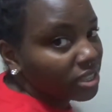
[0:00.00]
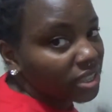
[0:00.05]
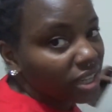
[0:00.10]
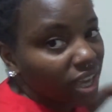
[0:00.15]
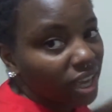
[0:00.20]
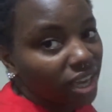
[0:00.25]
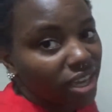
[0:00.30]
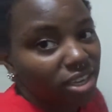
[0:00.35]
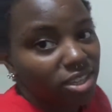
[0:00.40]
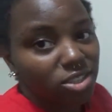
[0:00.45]

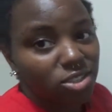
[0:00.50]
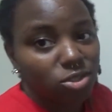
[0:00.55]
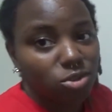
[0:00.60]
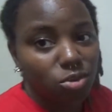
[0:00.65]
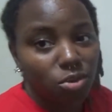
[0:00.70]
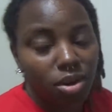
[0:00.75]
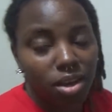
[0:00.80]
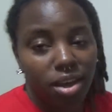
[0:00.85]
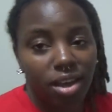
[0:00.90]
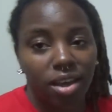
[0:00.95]
day
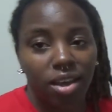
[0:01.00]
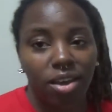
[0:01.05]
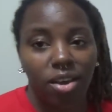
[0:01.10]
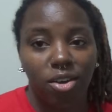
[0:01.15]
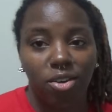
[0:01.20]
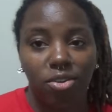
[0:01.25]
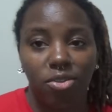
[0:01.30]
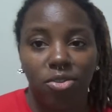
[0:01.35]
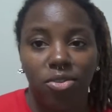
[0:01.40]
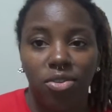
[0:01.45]

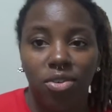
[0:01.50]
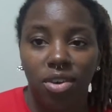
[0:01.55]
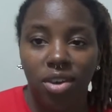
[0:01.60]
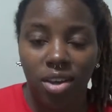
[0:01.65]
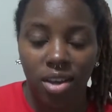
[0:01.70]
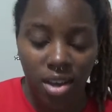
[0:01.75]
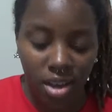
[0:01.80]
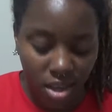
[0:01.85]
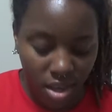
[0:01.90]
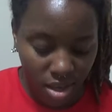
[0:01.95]

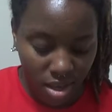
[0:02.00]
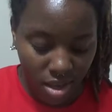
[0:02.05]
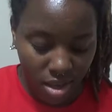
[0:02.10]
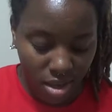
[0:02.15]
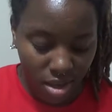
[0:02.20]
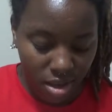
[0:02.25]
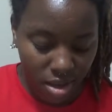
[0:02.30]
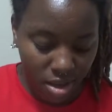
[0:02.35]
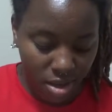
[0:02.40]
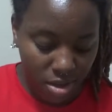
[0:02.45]
12
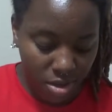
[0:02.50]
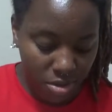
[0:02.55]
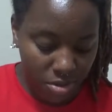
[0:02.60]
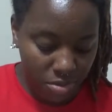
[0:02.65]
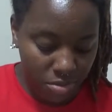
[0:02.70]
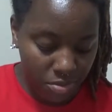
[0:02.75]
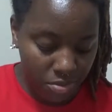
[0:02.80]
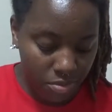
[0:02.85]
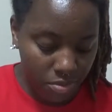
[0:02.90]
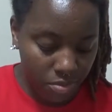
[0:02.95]

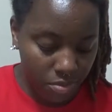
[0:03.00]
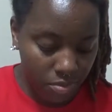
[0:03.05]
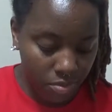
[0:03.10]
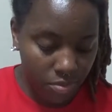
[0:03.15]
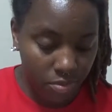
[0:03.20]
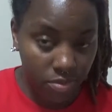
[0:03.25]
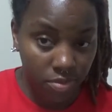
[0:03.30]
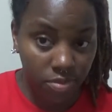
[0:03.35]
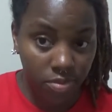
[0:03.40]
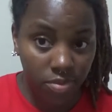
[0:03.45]
um
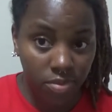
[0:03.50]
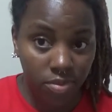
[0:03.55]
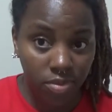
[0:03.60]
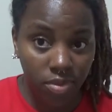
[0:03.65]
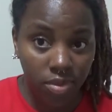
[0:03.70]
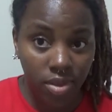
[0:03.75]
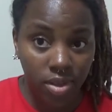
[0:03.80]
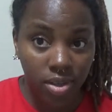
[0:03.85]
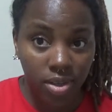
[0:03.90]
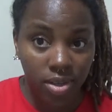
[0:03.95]

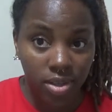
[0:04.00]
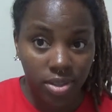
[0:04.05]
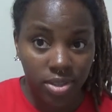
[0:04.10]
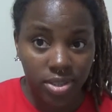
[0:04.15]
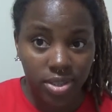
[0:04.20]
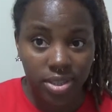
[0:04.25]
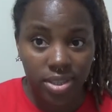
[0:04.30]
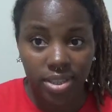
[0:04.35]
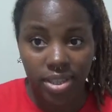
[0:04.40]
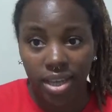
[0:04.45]

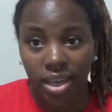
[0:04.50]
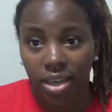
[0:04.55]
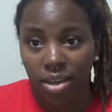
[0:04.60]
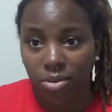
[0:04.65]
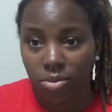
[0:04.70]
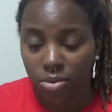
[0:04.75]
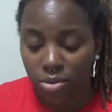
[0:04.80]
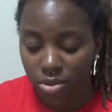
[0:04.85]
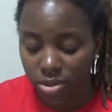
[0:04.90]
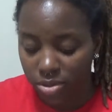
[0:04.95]

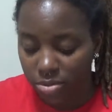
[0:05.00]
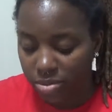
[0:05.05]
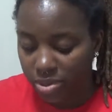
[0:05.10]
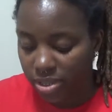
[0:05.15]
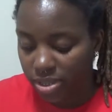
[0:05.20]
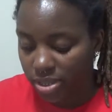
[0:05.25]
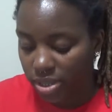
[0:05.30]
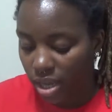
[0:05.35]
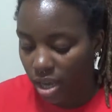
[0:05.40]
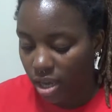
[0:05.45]
today we're going to
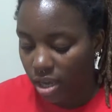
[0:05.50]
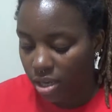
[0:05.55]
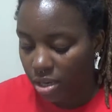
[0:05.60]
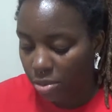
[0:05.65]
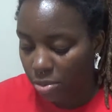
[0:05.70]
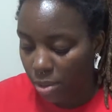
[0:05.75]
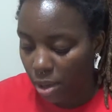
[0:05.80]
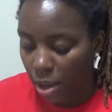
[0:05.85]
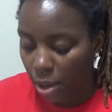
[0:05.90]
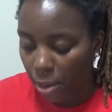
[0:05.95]
be talking
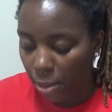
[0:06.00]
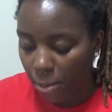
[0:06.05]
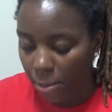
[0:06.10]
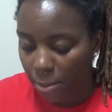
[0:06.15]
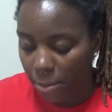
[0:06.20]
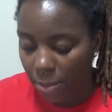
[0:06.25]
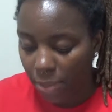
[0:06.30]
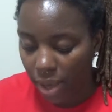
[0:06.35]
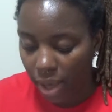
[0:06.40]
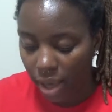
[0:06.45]
about
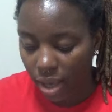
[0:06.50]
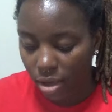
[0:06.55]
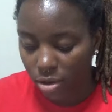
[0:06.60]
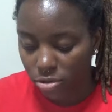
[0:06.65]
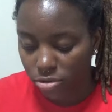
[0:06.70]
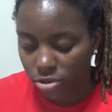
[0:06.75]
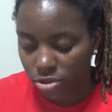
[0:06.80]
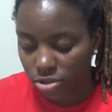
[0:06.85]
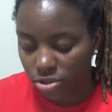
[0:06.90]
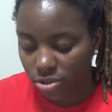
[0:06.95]

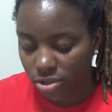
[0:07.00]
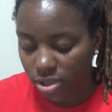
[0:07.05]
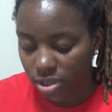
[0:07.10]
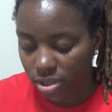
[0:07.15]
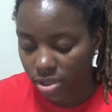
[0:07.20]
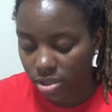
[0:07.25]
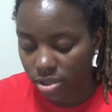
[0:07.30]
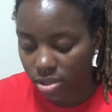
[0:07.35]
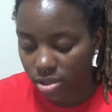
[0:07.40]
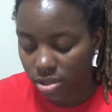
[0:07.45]

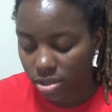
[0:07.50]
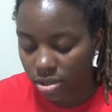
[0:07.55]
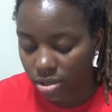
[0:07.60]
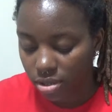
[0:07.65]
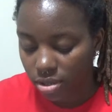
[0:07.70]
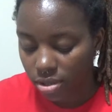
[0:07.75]
boundaries